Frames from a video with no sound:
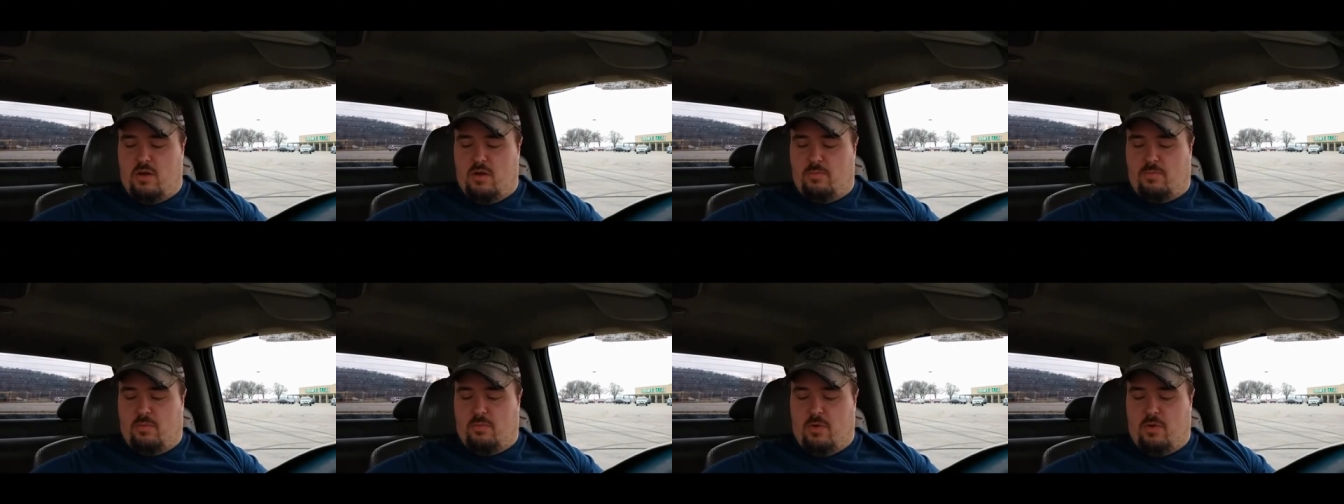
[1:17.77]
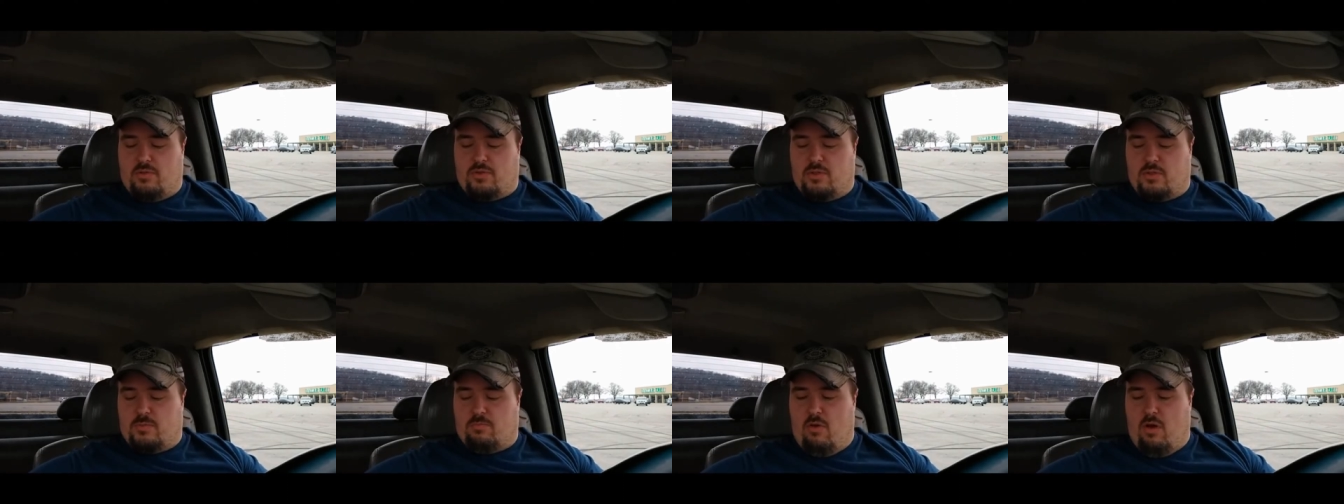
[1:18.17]

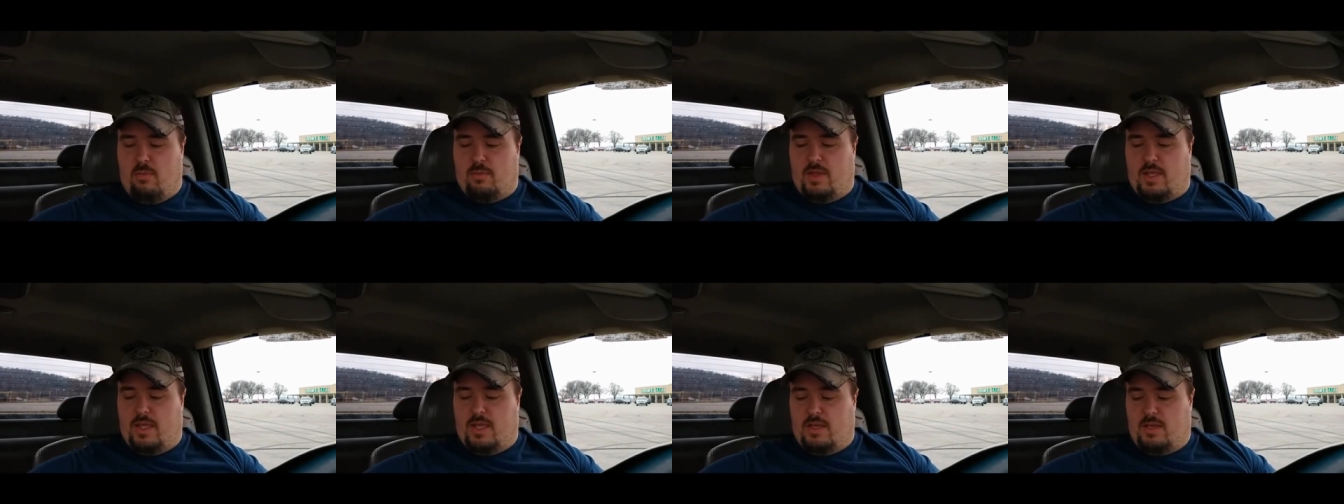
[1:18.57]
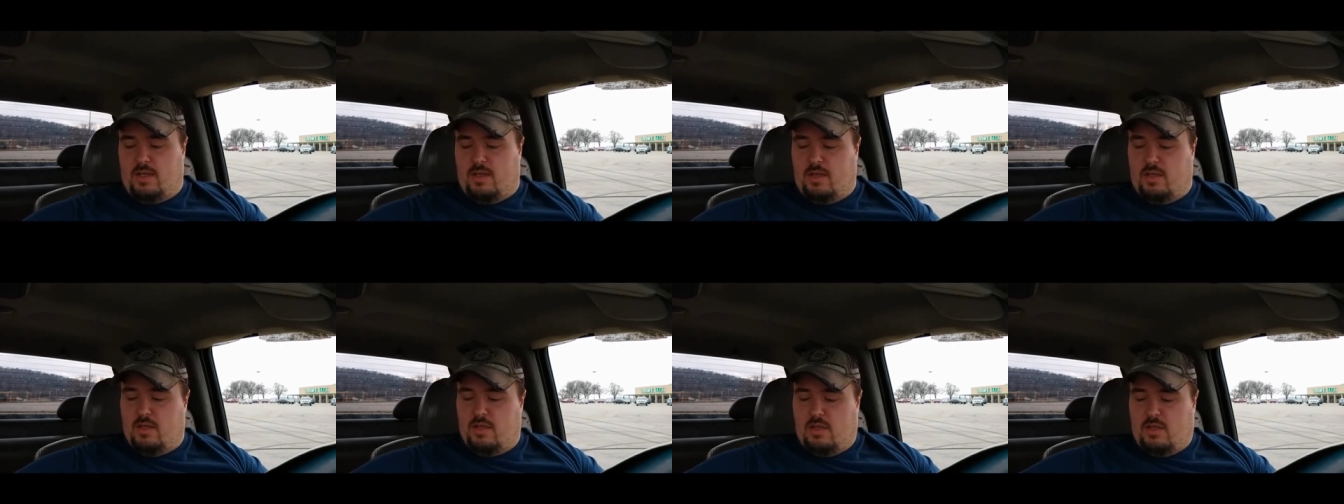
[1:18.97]
promotion's probably
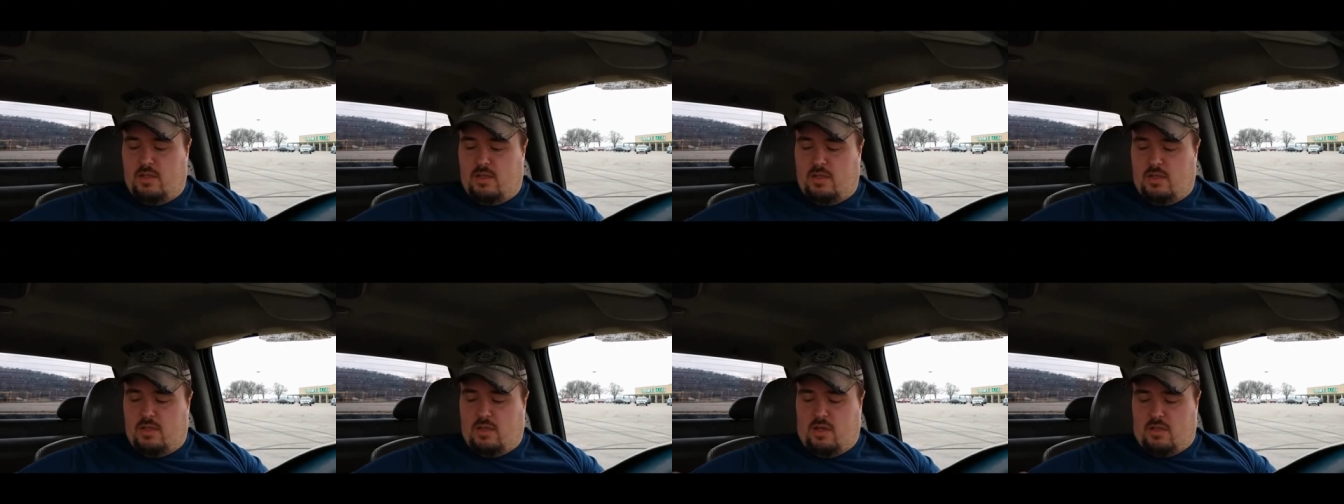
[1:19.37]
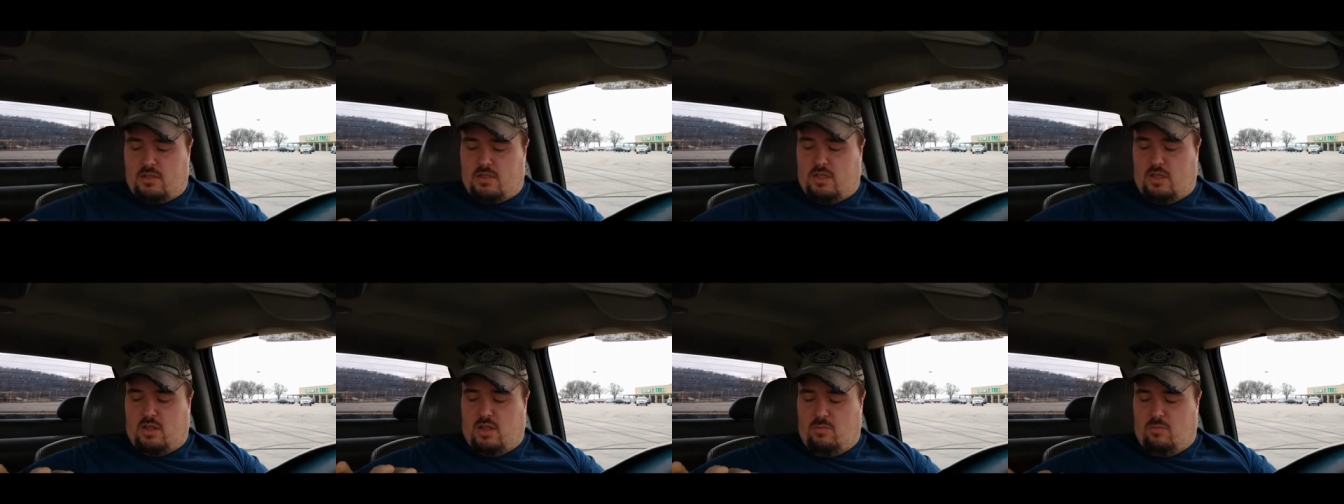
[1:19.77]
ended.
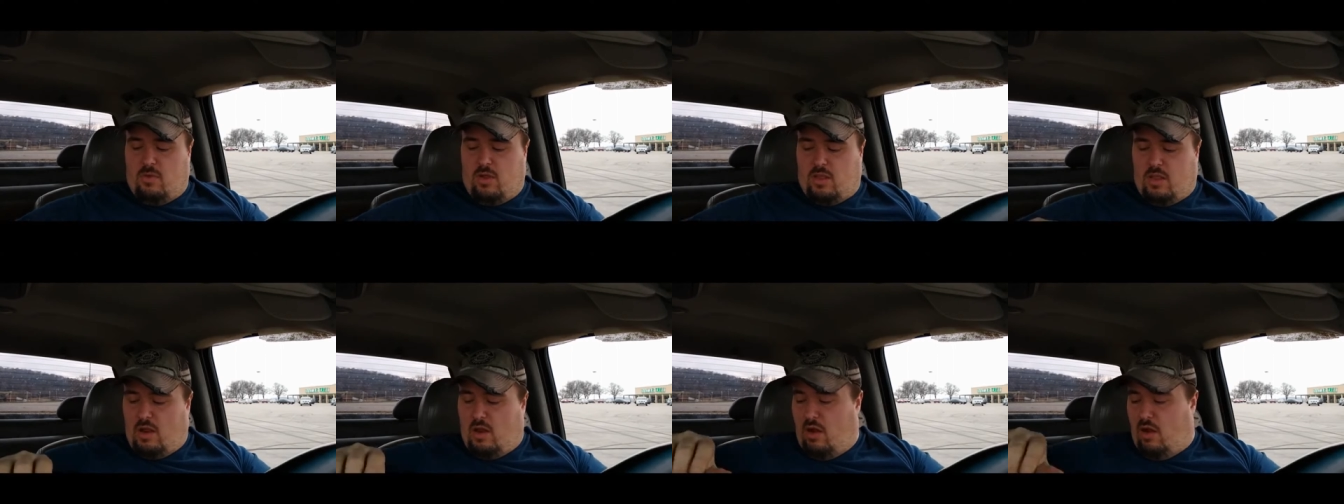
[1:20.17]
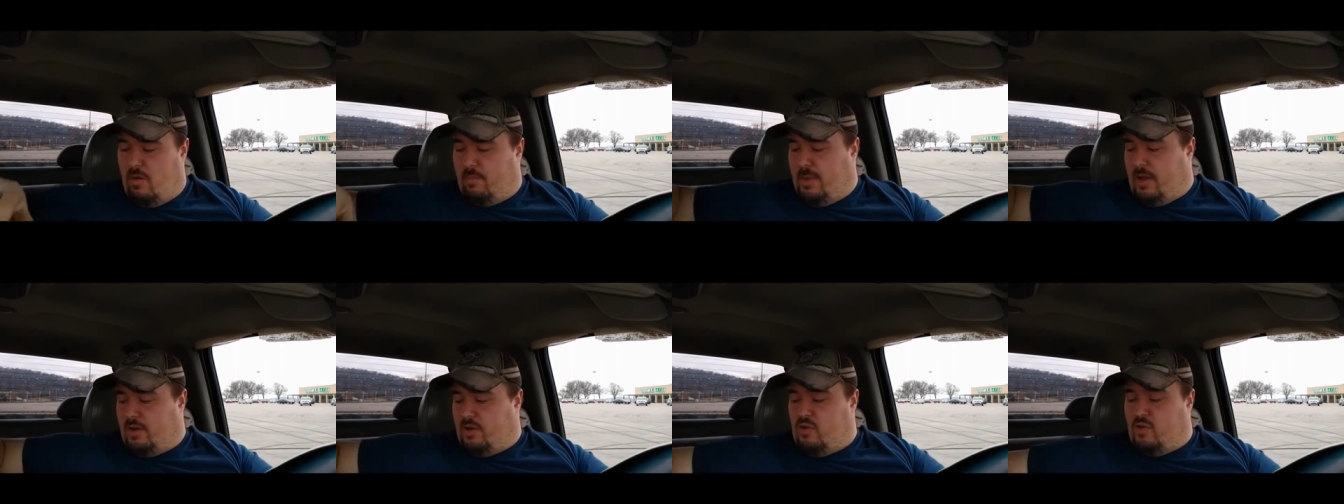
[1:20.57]
Set them right there on
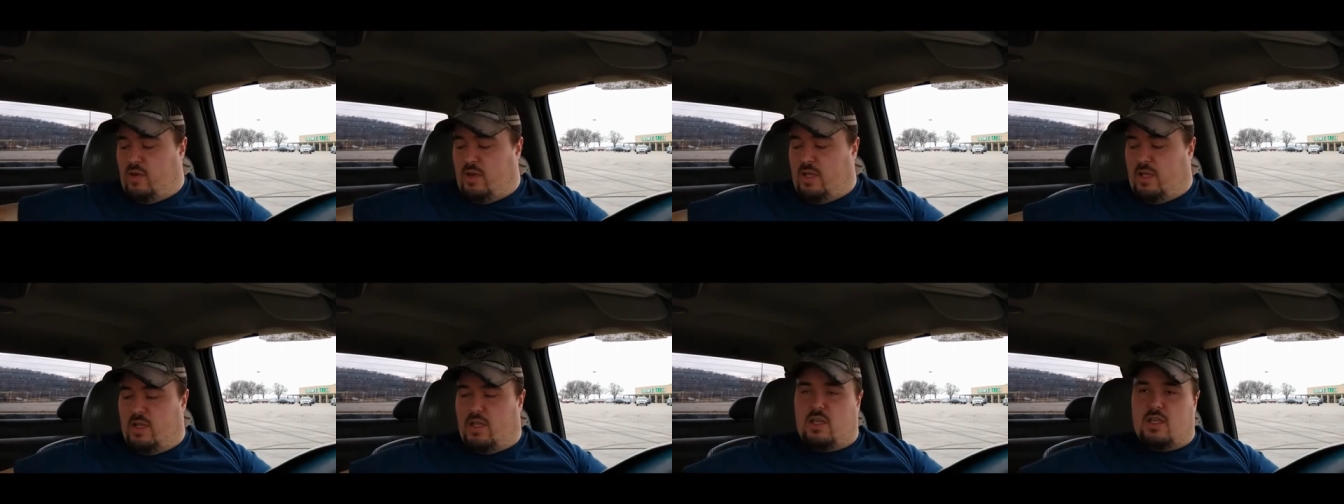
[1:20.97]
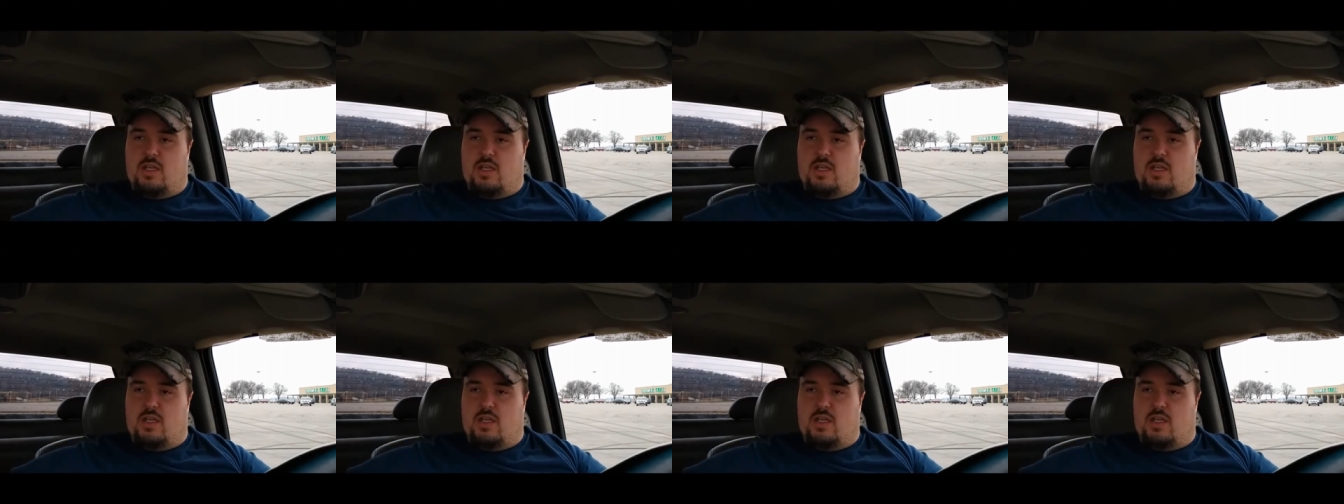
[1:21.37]
my drink.